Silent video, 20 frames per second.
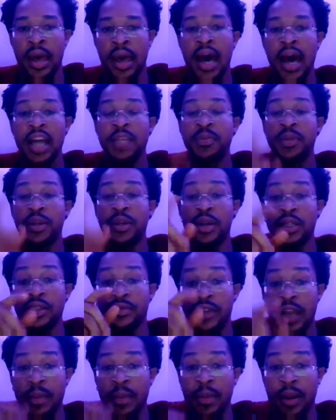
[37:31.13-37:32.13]
And it's because
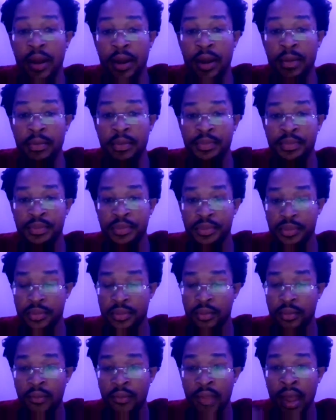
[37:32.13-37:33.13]
of Abraham
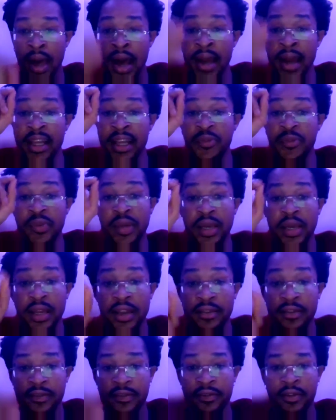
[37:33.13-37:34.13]
and his
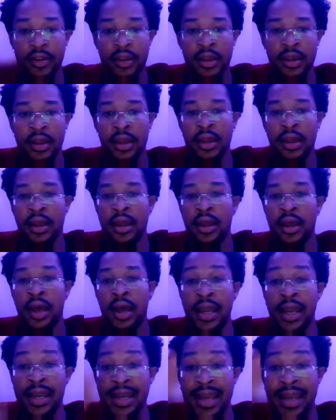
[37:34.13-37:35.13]
belief
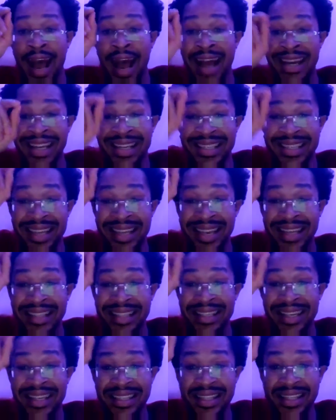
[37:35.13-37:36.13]
and
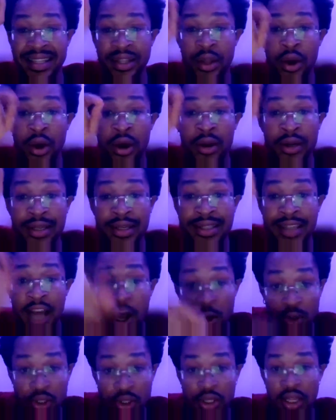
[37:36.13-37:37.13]
his
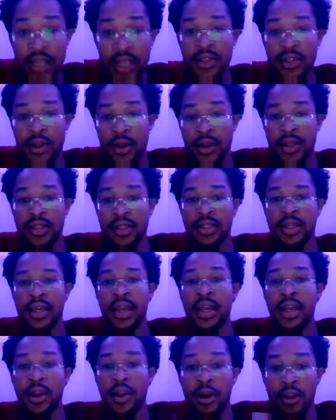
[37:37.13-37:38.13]
non-doubts, let's call it,
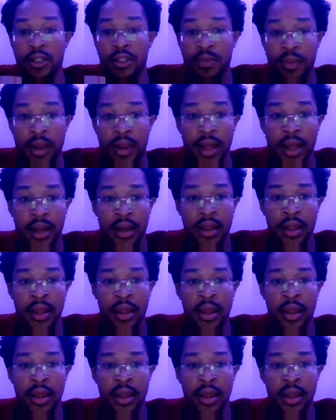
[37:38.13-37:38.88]
in God's plan,